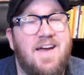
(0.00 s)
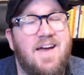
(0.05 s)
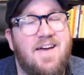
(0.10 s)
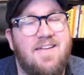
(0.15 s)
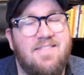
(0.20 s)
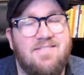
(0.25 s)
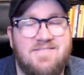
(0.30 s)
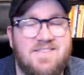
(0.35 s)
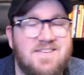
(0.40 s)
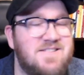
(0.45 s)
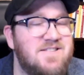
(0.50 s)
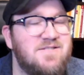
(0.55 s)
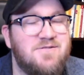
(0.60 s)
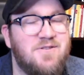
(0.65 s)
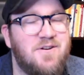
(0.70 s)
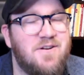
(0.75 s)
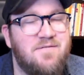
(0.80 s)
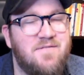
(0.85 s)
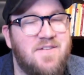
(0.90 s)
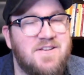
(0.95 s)
and this is
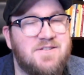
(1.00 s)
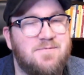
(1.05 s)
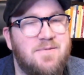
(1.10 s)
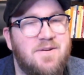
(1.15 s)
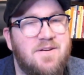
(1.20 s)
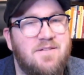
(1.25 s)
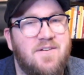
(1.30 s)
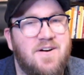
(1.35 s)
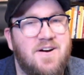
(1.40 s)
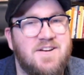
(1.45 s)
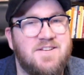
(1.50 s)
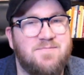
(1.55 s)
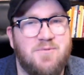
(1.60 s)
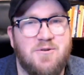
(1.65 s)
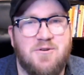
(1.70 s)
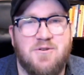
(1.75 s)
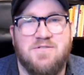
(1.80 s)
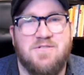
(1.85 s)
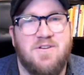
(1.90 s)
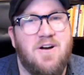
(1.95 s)
not investment advice
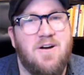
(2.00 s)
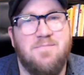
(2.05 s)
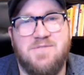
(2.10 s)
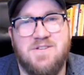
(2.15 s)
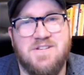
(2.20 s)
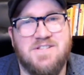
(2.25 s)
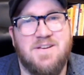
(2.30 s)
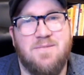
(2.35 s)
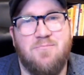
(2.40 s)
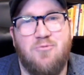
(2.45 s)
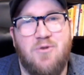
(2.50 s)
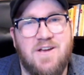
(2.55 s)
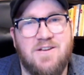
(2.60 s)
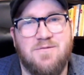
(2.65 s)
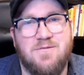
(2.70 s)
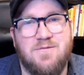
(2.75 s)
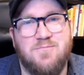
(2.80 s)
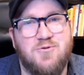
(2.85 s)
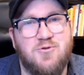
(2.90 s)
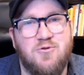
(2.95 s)
because I'm just some
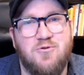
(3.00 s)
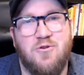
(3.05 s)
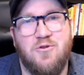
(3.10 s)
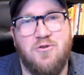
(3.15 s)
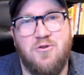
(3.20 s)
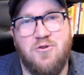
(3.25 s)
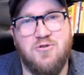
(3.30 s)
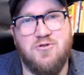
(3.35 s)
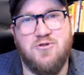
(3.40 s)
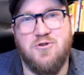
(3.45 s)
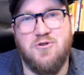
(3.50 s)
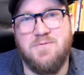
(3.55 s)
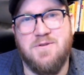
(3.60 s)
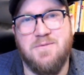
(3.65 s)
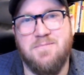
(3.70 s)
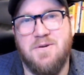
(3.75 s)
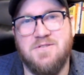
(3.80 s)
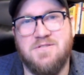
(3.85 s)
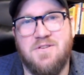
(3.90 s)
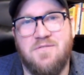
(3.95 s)
random dude on YouTube
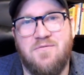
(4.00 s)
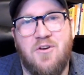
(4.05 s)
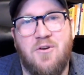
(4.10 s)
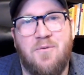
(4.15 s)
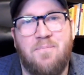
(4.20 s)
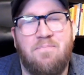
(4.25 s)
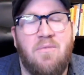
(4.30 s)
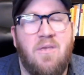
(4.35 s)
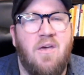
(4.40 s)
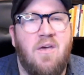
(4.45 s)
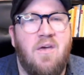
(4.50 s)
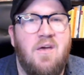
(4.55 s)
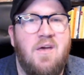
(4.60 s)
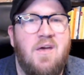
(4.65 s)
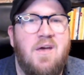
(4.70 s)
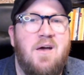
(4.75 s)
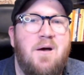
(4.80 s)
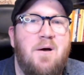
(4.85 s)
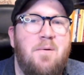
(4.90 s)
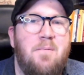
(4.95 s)
to most of you,
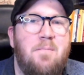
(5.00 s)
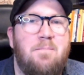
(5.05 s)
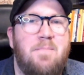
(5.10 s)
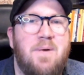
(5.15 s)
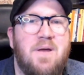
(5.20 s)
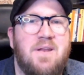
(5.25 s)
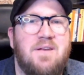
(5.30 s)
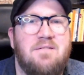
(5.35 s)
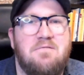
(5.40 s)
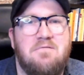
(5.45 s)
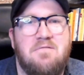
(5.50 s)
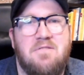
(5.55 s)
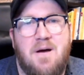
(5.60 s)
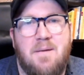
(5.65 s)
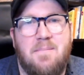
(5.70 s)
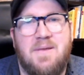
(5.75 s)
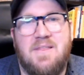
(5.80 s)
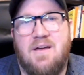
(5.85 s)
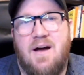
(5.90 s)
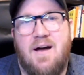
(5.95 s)
but I
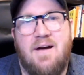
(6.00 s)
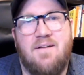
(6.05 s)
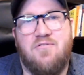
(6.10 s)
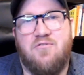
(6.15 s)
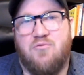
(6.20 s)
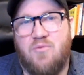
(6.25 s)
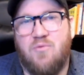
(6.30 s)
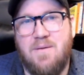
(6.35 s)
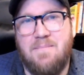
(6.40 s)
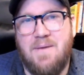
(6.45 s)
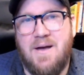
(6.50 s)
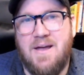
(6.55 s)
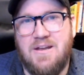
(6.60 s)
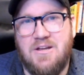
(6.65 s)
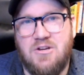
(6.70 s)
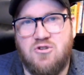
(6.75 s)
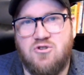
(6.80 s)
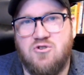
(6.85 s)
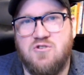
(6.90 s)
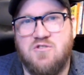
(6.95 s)
mean, I have three main
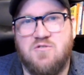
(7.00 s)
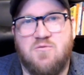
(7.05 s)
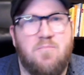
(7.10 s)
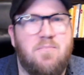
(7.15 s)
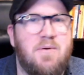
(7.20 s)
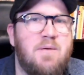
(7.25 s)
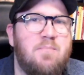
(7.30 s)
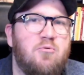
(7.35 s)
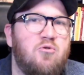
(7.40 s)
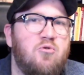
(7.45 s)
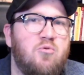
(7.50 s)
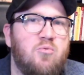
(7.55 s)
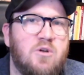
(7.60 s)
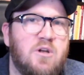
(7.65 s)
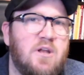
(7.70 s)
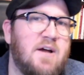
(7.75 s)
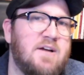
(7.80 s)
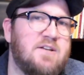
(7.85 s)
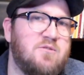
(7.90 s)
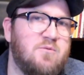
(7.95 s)
issues with people who
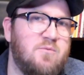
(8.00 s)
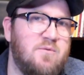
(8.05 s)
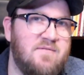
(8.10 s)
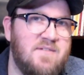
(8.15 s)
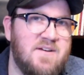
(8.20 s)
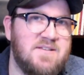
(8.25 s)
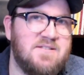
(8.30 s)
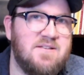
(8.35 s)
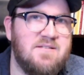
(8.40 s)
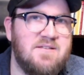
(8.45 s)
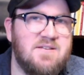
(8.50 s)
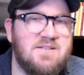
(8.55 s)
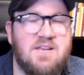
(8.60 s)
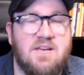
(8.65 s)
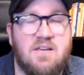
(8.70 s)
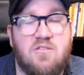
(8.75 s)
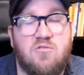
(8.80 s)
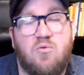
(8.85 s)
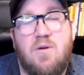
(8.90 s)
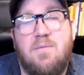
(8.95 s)
would like to invest in this
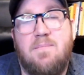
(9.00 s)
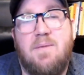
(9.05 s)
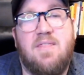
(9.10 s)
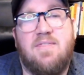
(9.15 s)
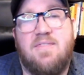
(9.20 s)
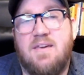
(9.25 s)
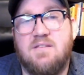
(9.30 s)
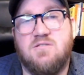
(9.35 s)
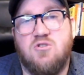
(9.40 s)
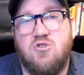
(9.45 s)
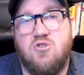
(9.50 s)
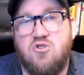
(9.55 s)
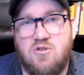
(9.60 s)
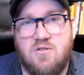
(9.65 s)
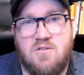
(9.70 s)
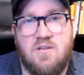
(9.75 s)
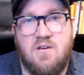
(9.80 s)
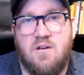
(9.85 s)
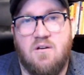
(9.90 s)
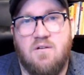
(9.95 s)
thing. Three main things that you
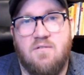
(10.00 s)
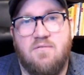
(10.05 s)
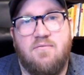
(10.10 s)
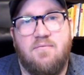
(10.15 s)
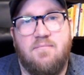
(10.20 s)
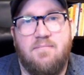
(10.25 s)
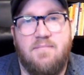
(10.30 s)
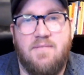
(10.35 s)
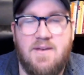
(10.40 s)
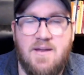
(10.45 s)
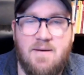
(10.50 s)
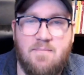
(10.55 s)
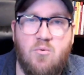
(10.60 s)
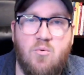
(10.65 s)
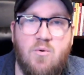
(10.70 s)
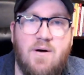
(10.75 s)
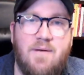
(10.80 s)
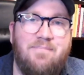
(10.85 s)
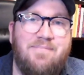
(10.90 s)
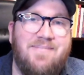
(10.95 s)
should think of. Number
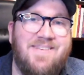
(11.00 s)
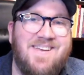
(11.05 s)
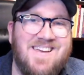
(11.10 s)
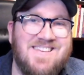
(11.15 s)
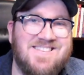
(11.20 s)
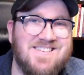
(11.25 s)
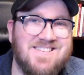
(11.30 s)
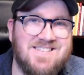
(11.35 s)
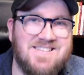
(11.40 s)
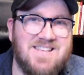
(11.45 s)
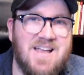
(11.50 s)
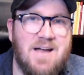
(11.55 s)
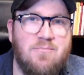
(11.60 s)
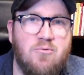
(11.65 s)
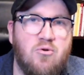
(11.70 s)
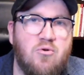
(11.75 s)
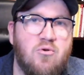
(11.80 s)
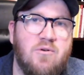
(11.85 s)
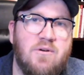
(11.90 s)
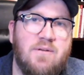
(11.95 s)
one, it's a
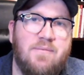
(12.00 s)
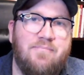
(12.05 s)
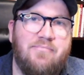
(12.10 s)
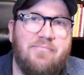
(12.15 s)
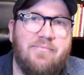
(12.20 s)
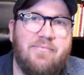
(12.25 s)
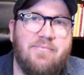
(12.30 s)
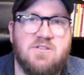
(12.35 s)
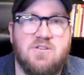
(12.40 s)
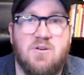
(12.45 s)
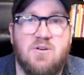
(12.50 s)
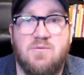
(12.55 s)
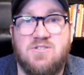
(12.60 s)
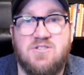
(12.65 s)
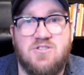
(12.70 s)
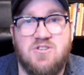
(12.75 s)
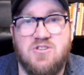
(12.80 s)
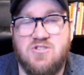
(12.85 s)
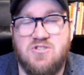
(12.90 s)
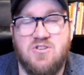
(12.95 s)
stable coin. So
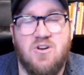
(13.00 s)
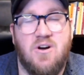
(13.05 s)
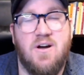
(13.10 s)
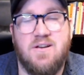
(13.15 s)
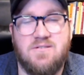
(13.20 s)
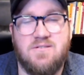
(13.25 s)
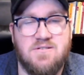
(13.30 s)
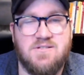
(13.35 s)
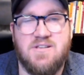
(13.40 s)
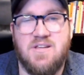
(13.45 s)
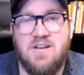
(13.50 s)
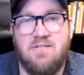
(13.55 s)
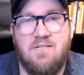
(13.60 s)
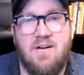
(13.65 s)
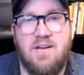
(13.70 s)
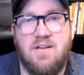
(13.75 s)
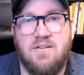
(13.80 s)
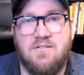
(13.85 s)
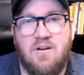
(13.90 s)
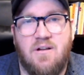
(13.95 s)
it's designed to sit
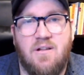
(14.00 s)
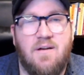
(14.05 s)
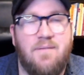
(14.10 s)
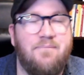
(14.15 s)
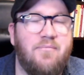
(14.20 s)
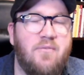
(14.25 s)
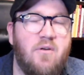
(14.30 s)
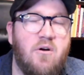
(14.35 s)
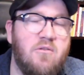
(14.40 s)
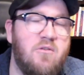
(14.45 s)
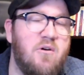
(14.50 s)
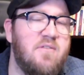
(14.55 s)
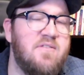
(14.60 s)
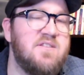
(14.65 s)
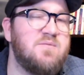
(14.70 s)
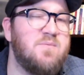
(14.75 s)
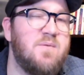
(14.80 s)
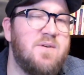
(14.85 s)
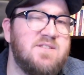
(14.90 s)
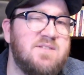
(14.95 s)
around a dollar. Although
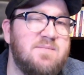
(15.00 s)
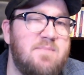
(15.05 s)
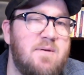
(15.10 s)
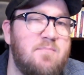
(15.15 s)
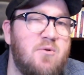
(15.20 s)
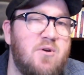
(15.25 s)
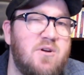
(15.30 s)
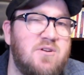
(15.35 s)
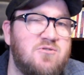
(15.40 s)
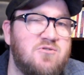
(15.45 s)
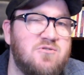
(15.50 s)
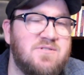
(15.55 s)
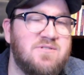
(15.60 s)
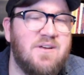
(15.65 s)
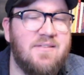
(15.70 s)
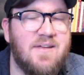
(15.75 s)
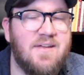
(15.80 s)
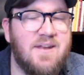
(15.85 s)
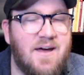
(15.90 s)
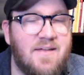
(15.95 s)
this one is a bit more
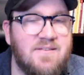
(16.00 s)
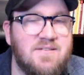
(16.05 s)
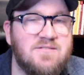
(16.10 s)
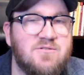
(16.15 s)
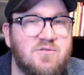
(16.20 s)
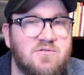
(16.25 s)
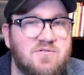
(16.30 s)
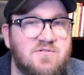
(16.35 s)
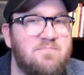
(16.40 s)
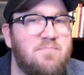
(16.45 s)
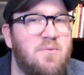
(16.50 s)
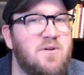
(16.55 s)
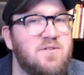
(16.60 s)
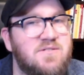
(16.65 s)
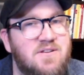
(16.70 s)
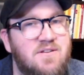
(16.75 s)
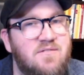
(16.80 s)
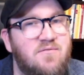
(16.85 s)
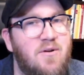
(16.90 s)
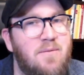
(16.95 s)
interesting than others because of
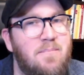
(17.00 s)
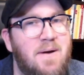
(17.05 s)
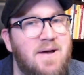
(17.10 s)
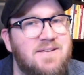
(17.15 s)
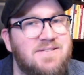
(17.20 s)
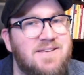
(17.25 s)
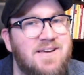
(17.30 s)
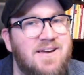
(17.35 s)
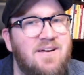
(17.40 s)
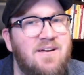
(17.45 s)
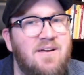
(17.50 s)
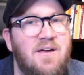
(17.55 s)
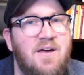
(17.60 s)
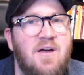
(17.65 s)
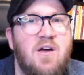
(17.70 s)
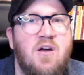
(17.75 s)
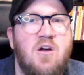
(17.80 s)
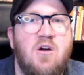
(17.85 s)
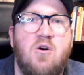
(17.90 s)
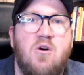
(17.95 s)
positive rebasing,
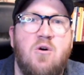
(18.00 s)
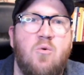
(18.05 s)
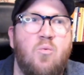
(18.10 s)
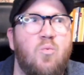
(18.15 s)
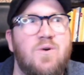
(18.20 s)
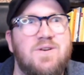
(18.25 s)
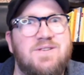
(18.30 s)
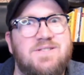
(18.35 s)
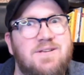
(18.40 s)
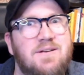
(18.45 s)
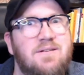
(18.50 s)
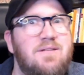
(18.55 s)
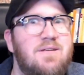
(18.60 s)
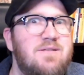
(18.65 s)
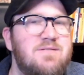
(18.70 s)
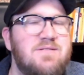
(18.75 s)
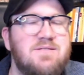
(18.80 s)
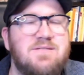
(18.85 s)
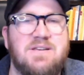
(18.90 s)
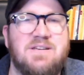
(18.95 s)
we're still
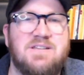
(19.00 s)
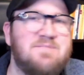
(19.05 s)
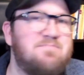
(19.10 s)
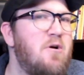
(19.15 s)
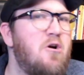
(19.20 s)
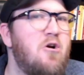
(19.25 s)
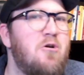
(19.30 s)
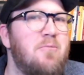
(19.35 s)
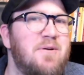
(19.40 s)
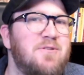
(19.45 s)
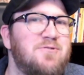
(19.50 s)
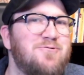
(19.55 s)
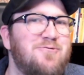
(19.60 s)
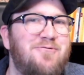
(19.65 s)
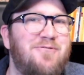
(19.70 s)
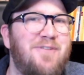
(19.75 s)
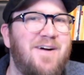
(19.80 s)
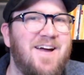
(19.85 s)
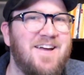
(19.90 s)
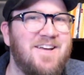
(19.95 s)
in this
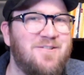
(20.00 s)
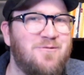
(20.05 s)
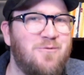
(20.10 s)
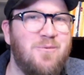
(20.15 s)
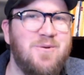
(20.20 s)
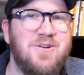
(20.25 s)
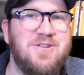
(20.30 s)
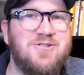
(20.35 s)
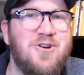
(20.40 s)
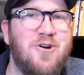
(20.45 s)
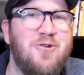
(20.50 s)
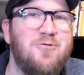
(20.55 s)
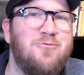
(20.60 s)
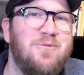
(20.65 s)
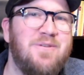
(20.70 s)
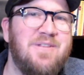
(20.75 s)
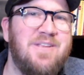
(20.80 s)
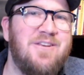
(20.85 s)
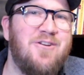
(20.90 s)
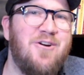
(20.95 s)
experimental phase where we don't
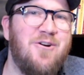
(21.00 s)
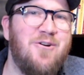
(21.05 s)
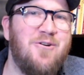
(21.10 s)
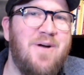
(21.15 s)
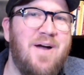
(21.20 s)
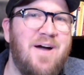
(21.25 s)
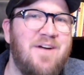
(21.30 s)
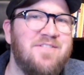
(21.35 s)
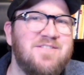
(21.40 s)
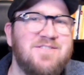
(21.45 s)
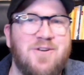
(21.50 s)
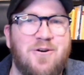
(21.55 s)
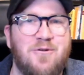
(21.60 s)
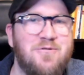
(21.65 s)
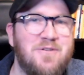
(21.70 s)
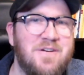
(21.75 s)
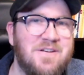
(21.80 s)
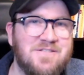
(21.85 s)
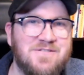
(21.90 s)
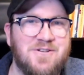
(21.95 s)
really know how this whole
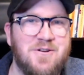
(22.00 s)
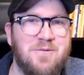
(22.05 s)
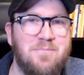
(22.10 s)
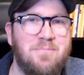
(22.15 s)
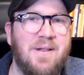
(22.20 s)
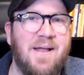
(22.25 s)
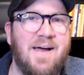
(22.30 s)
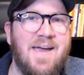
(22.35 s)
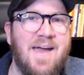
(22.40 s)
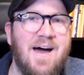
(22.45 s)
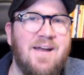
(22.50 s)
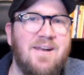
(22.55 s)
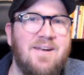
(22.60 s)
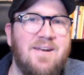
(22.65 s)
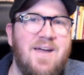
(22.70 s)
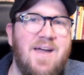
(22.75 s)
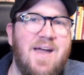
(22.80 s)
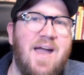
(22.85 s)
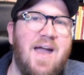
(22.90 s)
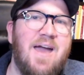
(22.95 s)
thing's gonna play
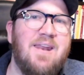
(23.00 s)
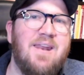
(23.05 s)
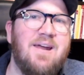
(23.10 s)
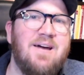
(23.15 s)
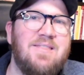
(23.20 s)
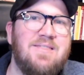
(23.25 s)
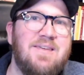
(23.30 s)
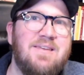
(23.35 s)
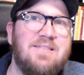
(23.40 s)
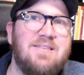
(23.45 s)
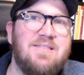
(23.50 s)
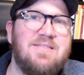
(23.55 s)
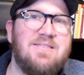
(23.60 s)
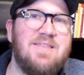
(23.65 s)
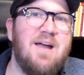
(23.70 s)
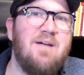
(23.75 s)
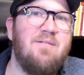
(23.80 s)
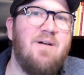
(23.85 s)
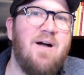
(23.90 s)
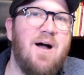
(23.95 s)
out. And I think that
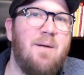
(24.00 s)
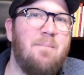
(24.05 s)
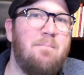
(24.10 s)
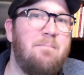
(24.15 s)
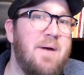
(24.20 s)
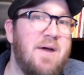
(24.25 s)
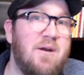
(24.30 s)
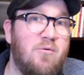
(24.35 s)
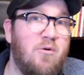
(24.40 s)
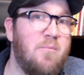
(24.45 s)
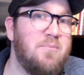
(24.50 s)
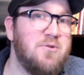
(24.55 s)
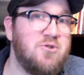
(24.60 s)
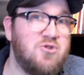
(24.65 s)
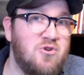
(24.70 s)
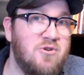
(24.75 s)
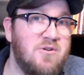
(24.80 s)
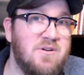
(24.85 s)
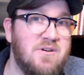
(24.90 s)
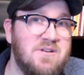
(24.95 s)
there are better
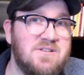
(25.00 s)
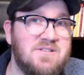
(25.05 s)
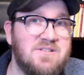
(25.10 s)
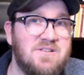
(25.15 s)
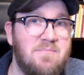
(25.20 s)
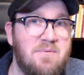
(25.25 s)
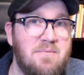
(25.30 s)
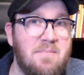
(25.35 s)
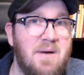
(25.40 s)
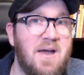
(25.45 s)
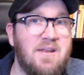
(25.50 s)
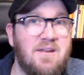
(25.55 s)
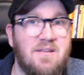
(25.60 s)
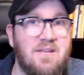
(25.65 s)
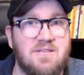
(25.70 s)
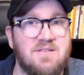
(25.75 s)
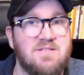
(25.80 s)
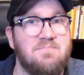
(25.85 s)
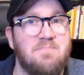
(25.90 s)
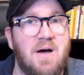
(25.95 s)
opportunities to be made
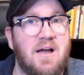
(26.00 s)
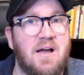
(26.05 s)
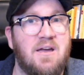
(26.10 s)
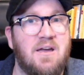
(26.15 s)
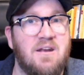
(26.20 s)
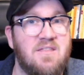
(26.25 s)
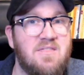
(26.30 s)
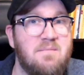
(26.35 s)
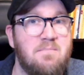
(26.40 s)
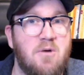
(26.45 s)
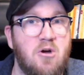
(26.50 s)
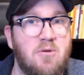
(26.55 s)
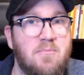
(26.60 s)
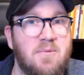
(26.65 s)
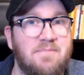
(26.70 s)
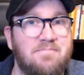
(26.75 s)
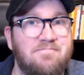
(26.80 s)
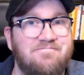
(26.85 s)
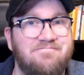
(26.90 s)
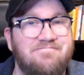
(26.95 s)
in this market at the moment.